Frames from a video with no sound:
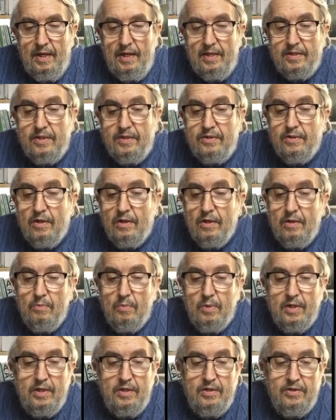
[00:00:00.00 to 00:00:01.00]
at a time
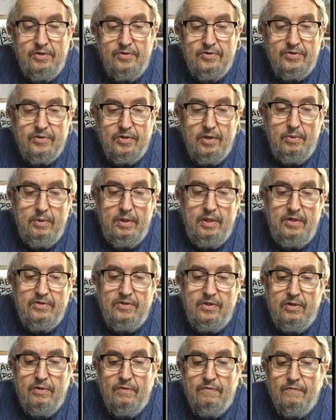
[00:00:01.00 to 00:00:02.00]
when it is so
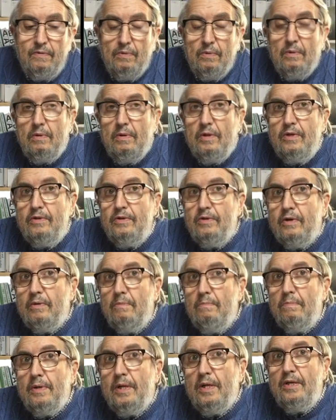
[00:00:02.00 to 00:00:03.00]
easy to fall into
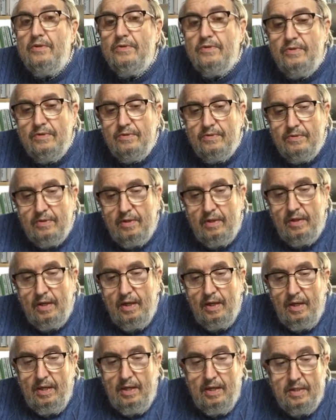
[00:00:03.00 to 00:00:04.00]
complacency
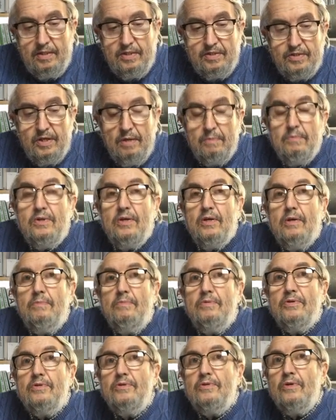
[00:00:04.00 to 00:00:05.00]
and
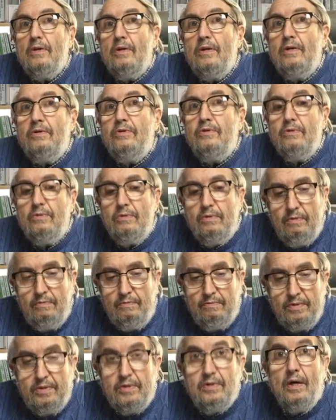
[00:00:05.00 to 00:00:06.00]
sometimes the solitude
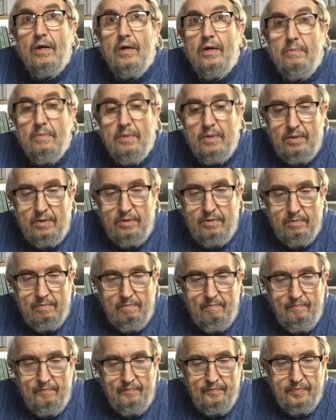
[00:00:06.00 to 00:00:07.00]
of retirement.
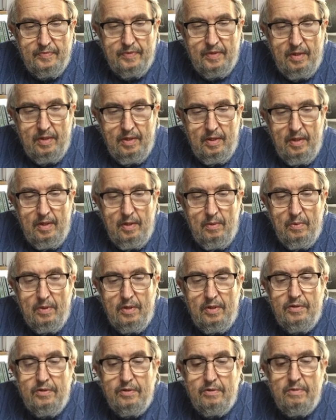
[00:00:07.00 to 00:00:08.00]

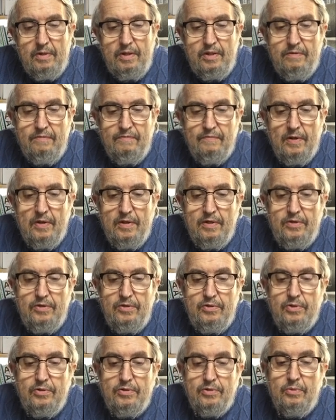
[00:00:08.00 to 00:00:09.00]
One of the great
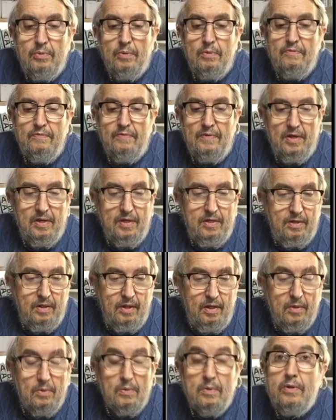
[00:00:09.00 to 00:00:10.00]
advantages you will find
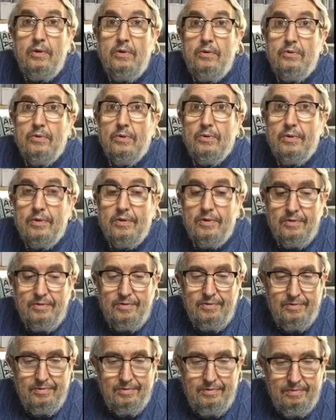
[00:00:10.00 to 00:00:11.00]
when you join
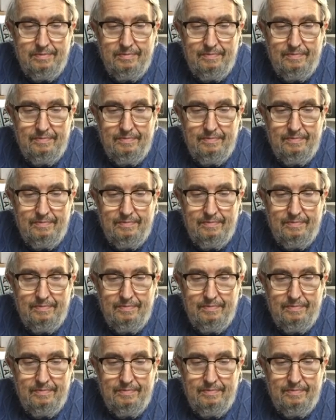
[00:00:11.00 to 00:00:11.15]
us